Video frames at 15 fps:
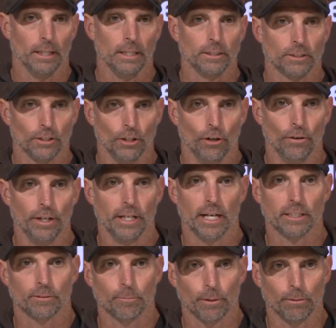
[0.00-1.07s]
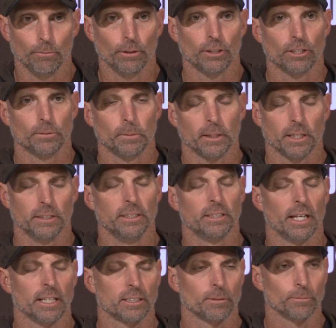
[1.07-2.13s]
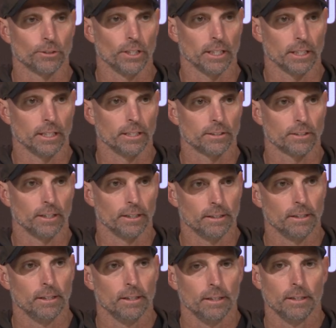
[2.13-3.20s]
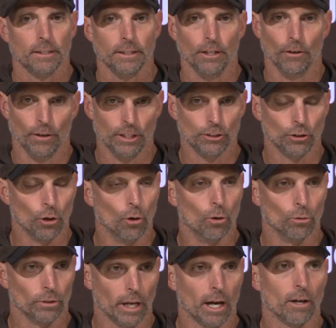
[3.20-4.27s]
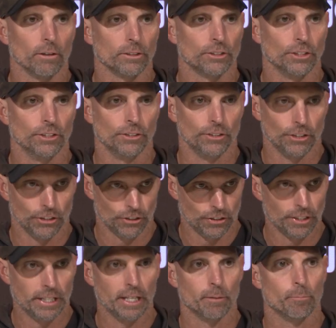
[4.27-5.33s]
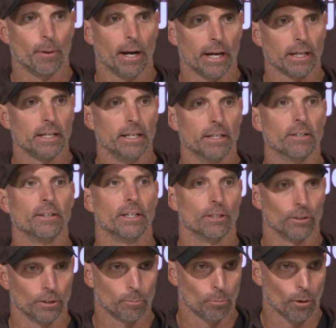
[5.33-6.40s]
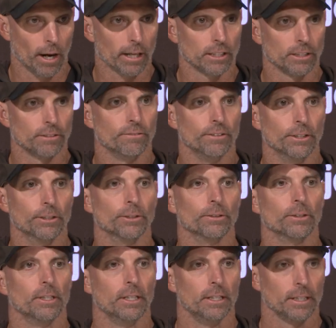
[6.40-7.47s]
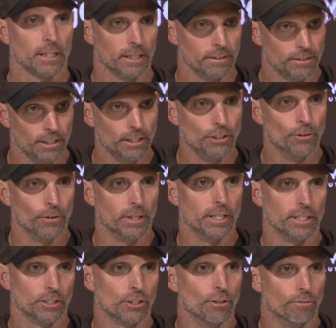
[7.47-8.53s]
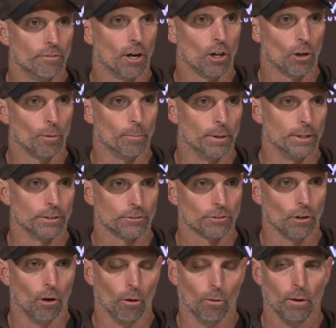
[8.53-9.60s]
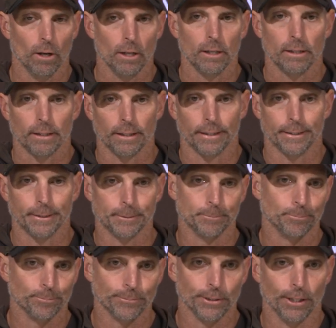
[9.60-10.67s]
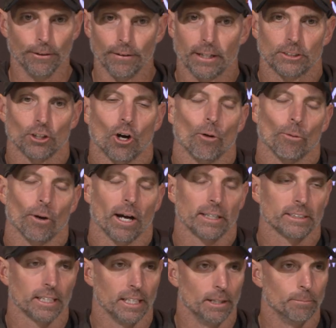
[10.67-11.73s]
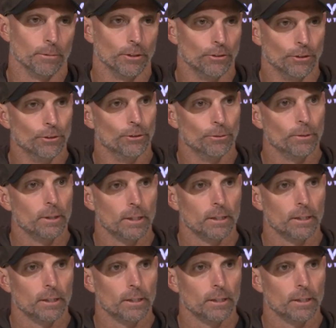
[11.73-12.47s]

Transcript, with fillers: he's you know he hasn't been with us because he's had some sickness, and you know his goal now is to just get back here, get on the practice field, continue in his development. So um, you know that's all we're asking him to do.